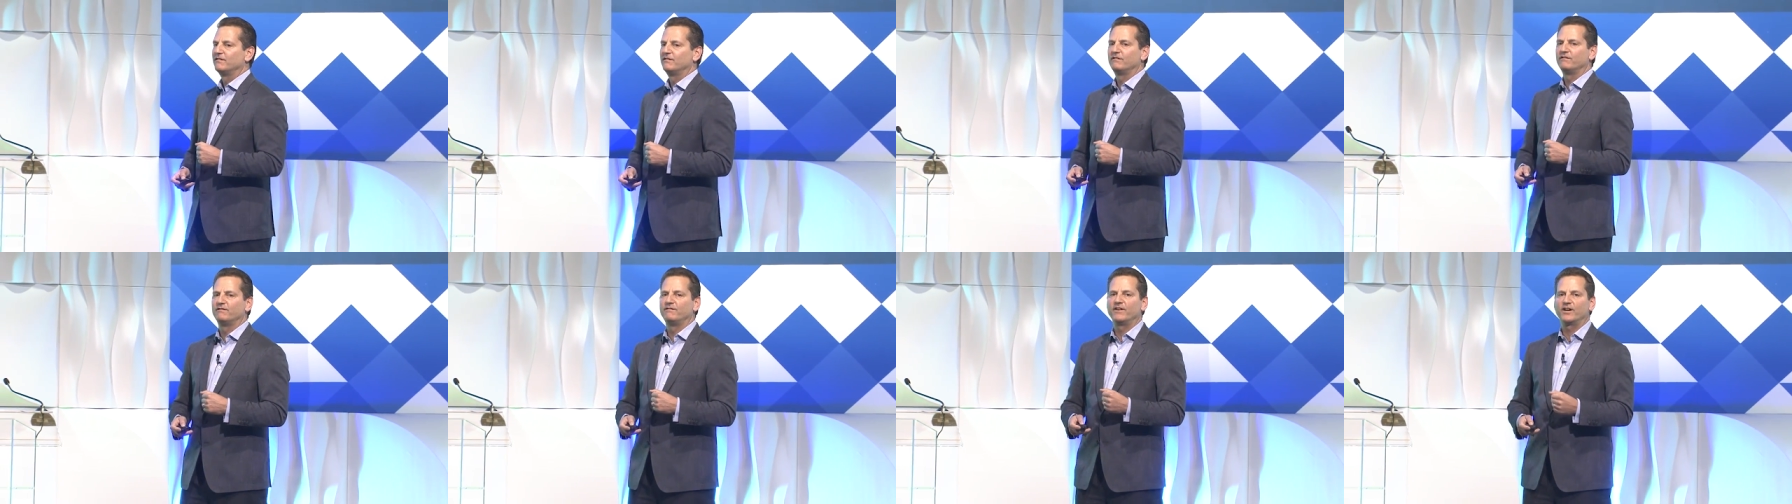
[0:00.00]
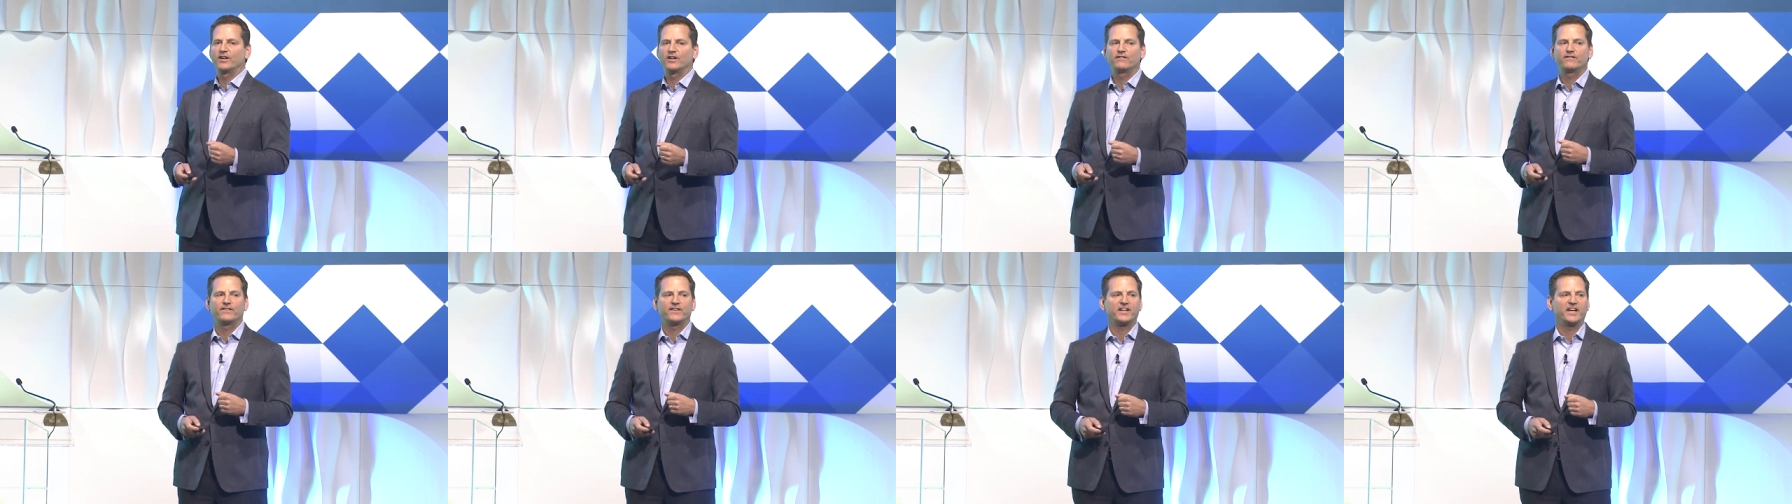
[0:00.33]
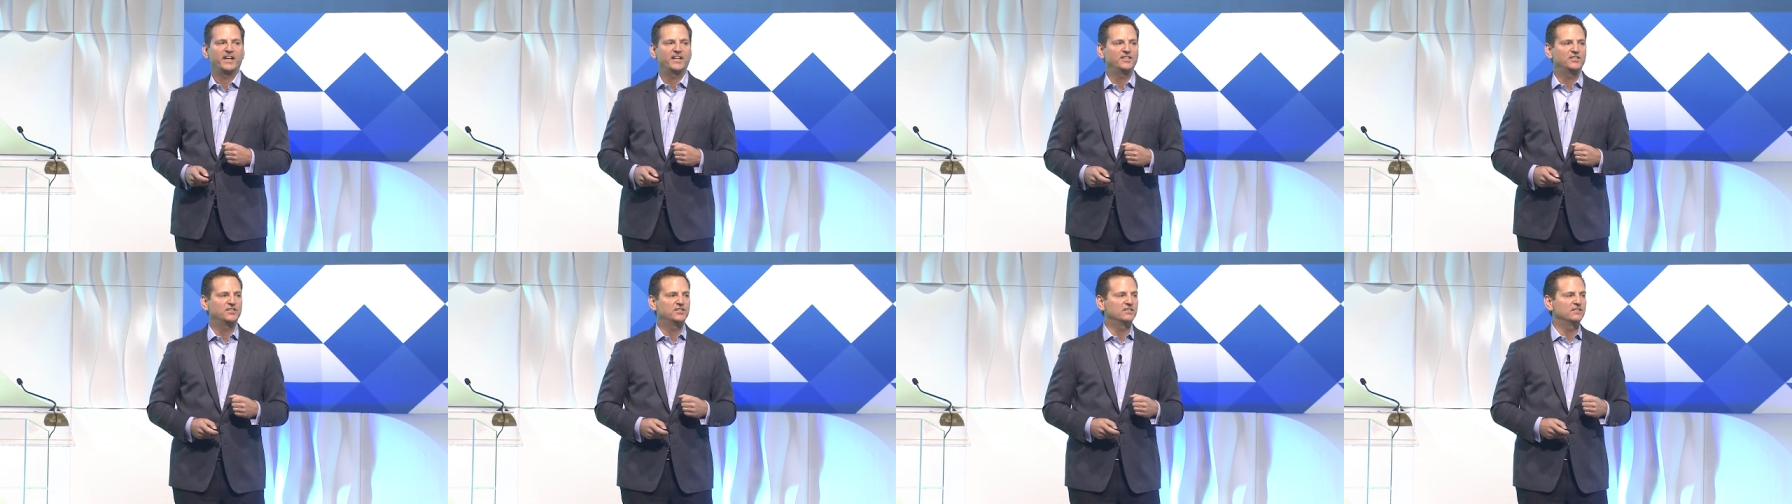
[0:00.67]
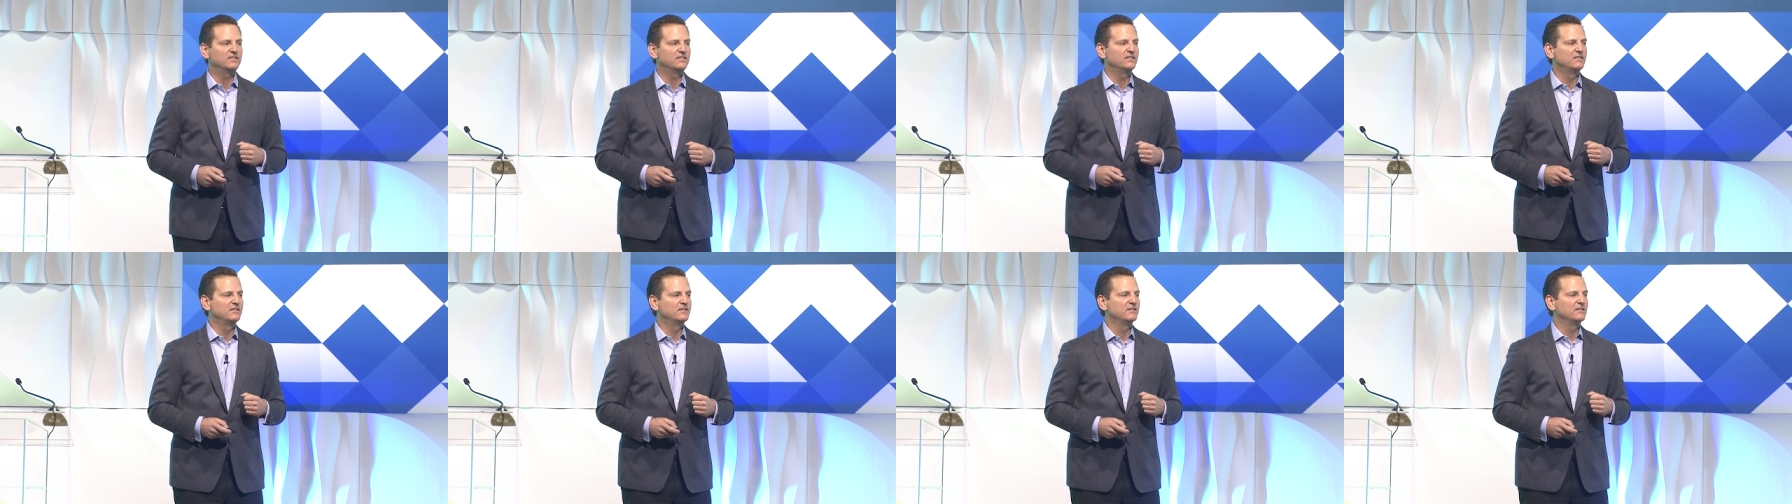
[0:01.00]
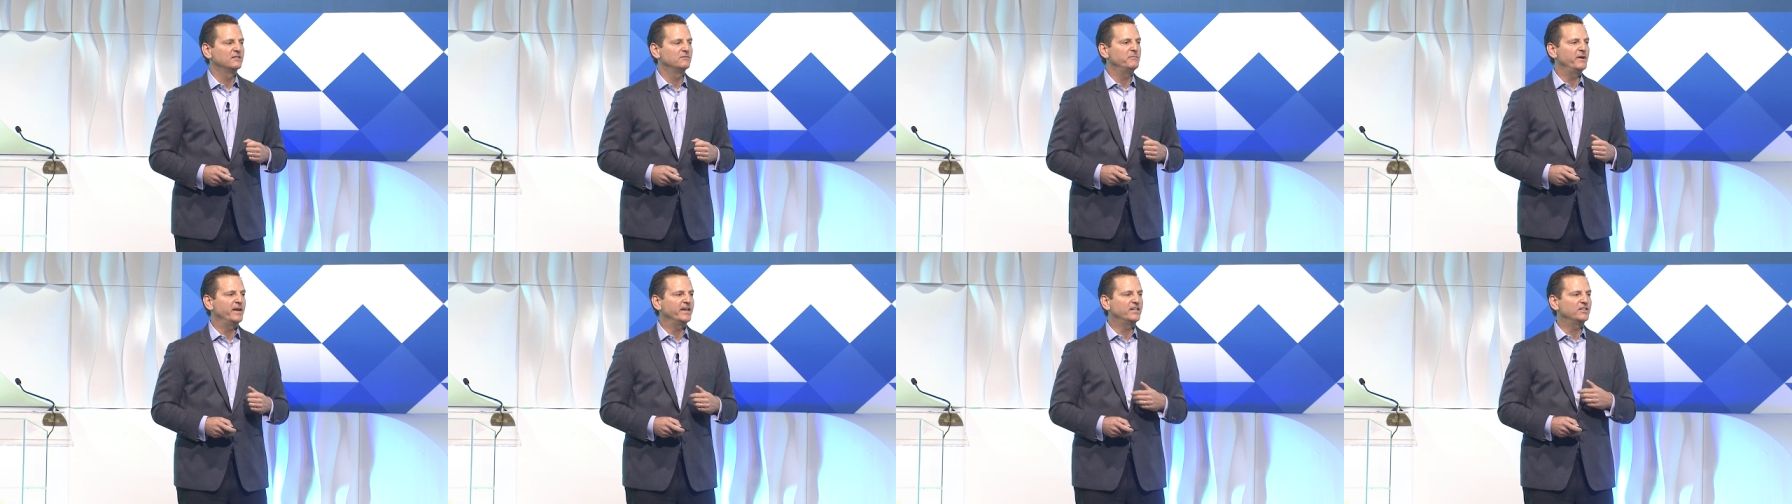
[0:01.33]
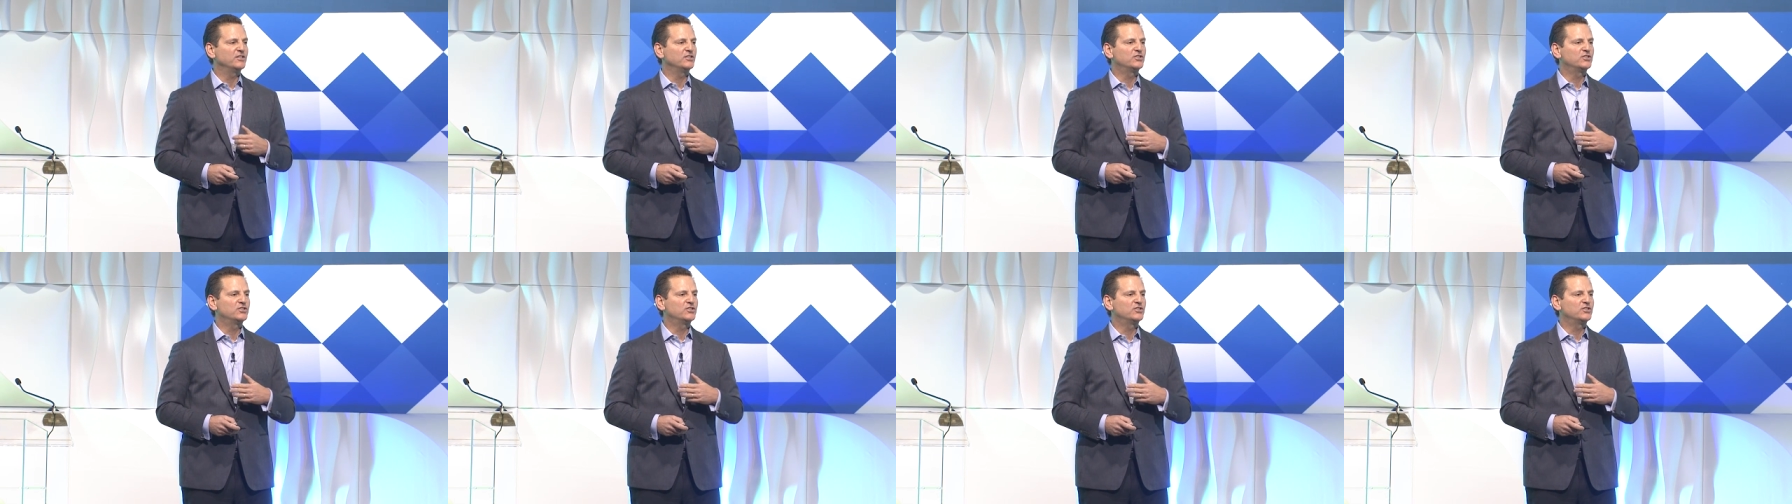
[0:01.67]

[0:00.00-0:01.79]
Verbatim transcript: verification, making